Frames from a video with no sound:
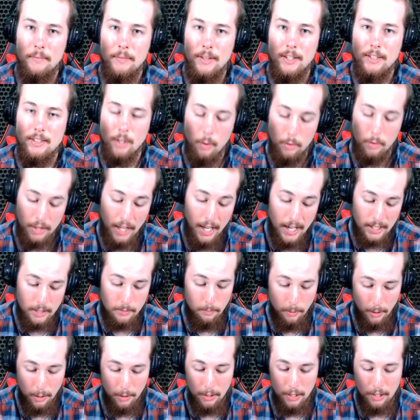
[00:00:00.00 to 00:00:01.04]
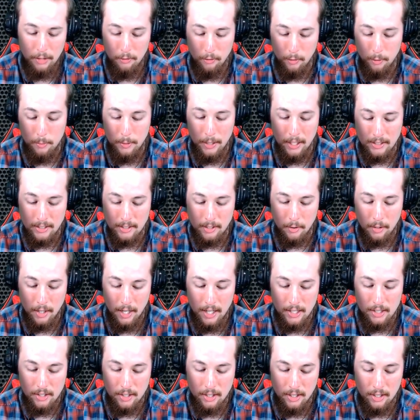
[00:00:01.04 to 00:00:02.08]
So thanks, Bernie, for being so
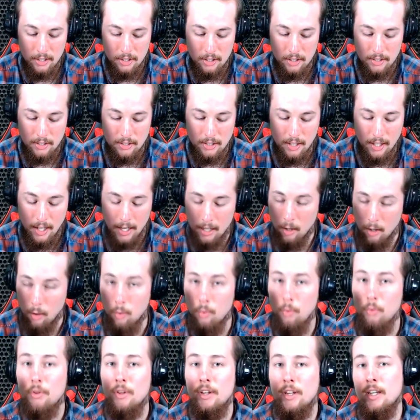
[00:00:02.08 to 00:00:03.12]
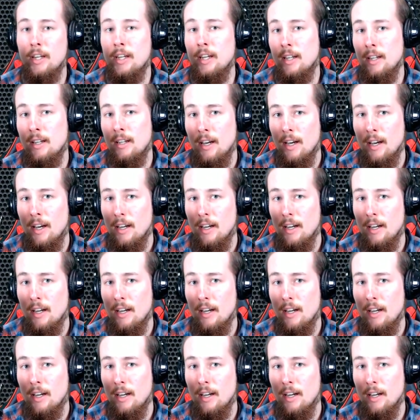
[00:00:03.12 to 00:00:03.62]
conscientious and only